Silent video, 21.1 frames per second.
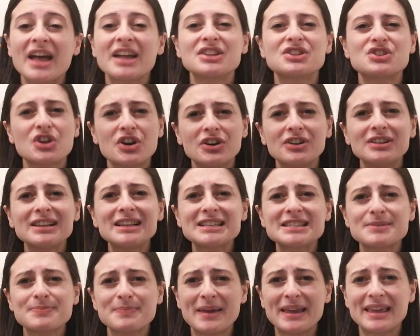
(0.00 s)
Generally
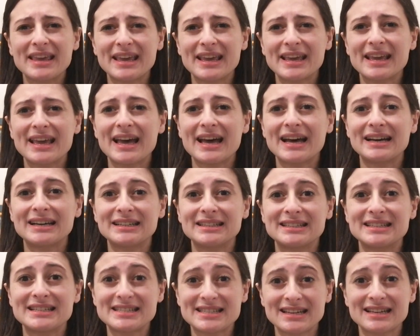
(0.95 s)
speaking,
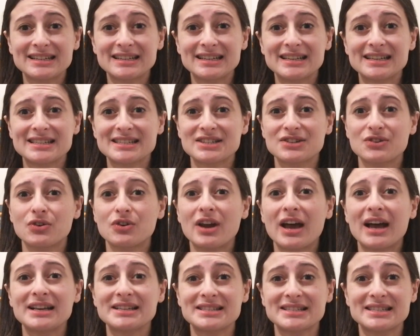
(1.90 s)
design is known
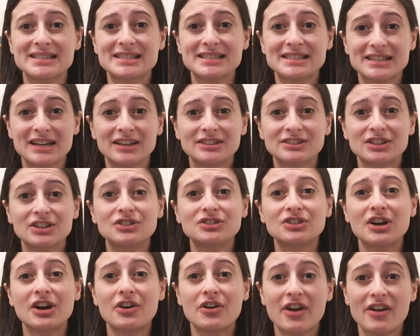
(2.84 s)
as a standard
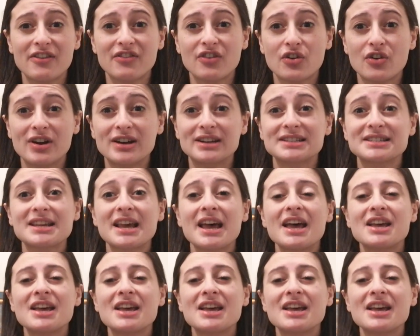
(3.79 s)
reference,